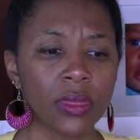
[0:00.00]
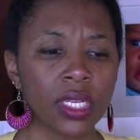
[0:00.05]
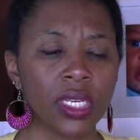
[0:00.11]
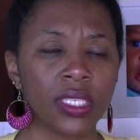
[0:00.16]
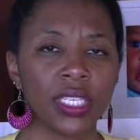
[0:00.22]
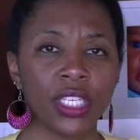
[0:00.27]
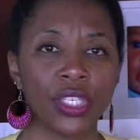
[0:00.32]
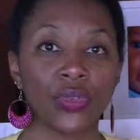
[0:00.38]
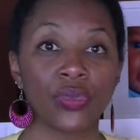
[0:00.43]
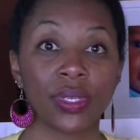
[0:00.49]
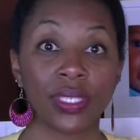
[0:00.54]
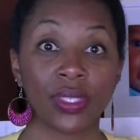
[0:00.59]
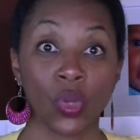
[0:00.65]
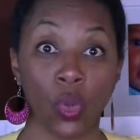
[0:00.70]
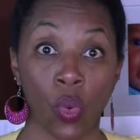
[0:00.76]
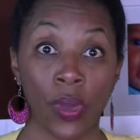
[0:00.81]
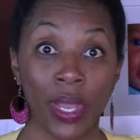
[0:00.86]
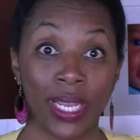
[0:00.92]
A teacher
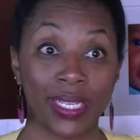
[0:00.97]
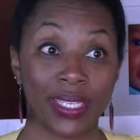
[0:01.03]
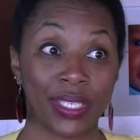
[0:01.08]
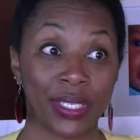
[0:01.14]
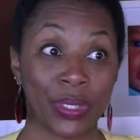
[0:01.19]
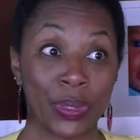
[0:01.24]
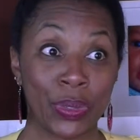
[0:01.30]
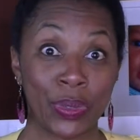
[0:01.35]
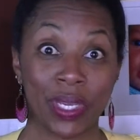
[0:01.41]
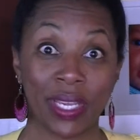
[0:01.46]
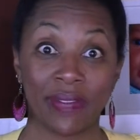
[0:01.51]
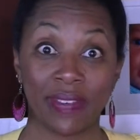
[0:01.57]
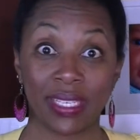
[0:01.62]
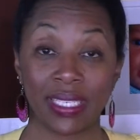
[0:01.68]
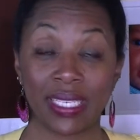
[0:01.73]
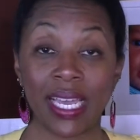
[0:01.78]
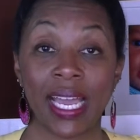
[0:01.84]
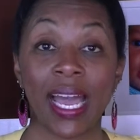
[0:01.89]
is going to give
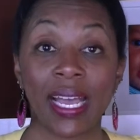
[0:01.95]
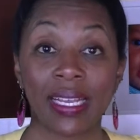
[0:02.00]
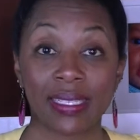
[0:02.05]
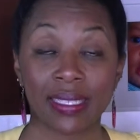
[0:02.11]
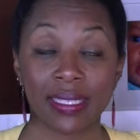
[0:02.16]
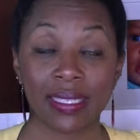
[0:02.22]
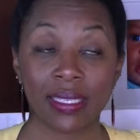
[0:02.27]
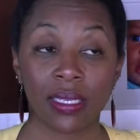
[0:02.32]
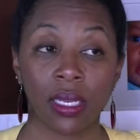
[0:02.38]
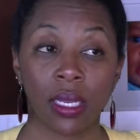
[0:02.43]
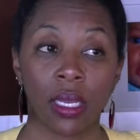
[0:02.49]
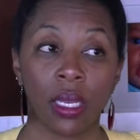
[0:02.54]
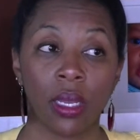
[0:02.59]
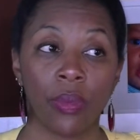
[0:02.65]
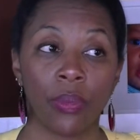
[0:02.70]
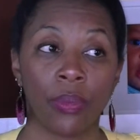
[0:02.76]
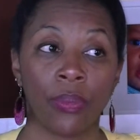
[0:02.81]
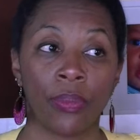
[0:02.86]
a test,
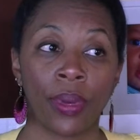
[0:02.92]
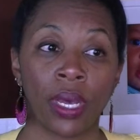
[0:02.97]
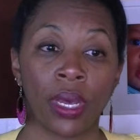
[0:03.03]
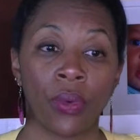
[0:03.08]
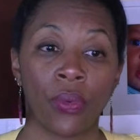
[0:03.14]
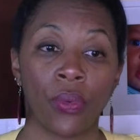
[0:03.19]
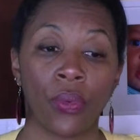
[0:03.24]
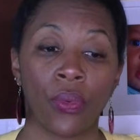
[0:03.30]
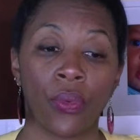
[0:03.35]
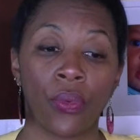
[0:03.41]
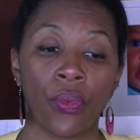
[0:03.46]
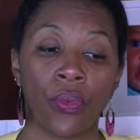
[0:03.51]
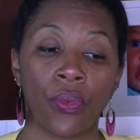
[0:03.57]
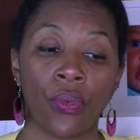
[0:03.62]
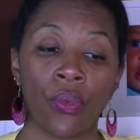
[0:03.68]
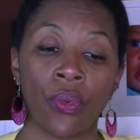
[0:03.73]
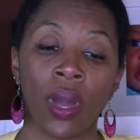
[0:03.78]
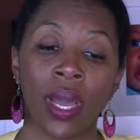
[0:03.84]
but
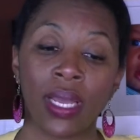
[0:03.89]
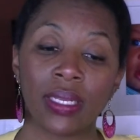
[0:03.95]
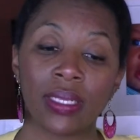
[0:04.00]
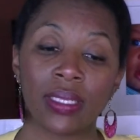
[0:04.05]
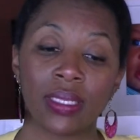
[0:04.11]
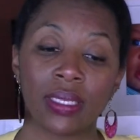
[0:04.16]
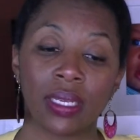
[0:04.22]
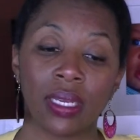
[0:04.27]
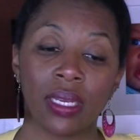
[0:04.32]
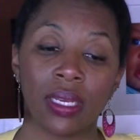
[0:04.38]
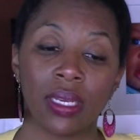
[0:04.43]
what